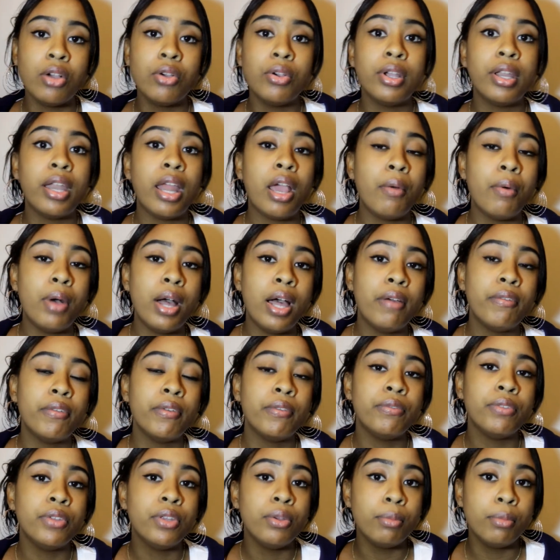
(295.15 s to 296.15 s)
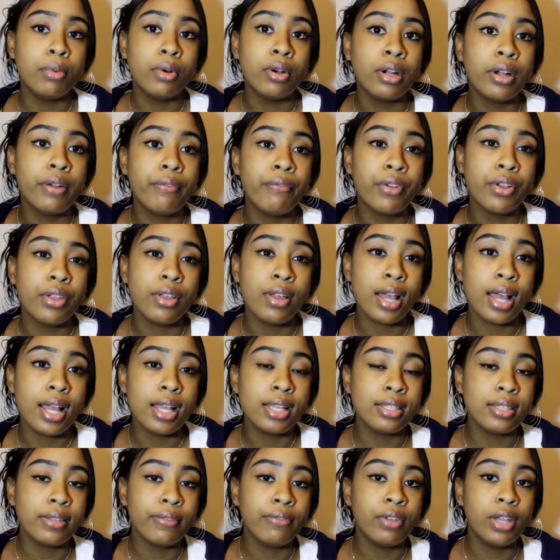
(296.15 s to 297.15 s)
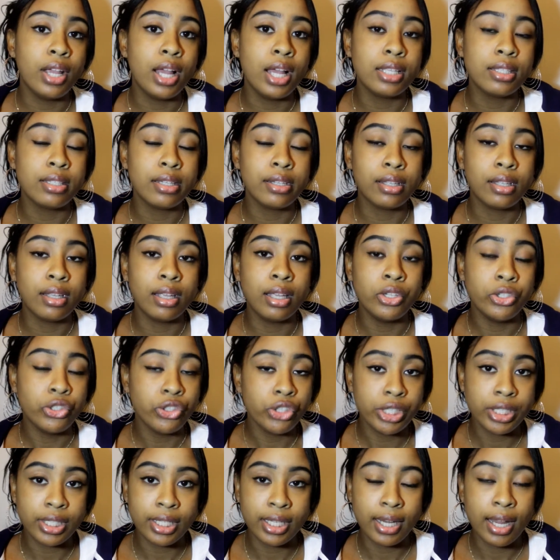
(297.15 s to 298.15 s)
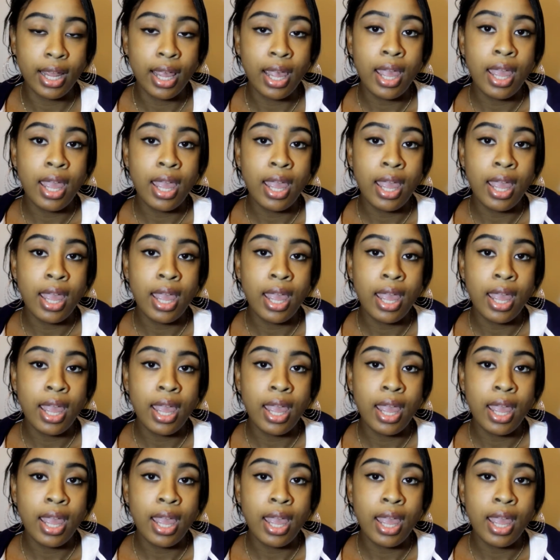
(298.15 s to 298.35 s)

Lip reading: and I will have a few more for you guys if you guys are interested